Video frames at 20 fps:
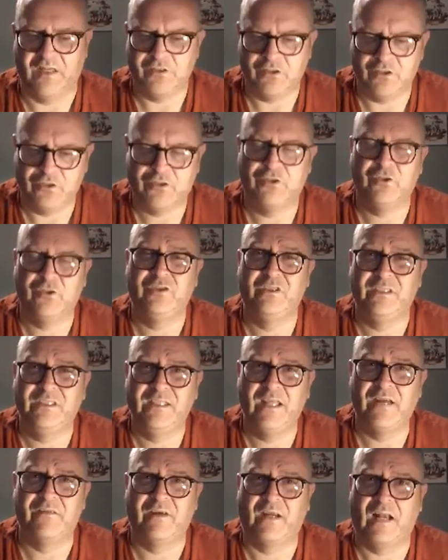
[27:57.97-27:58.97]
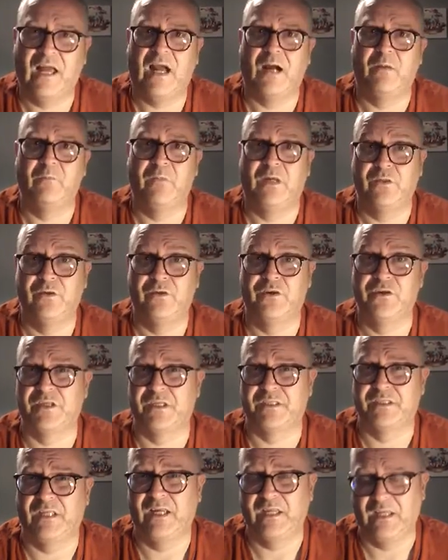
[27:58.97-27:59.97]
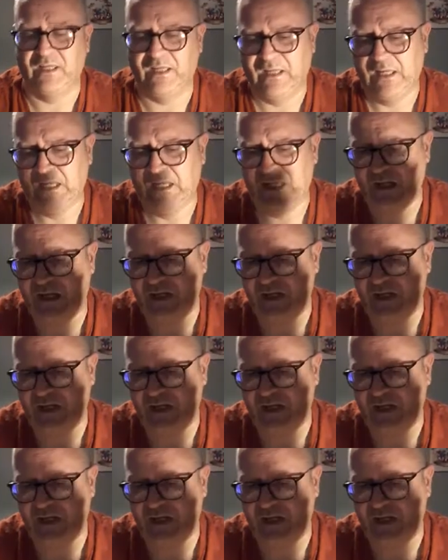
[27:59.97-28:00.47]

That should never happen in our society.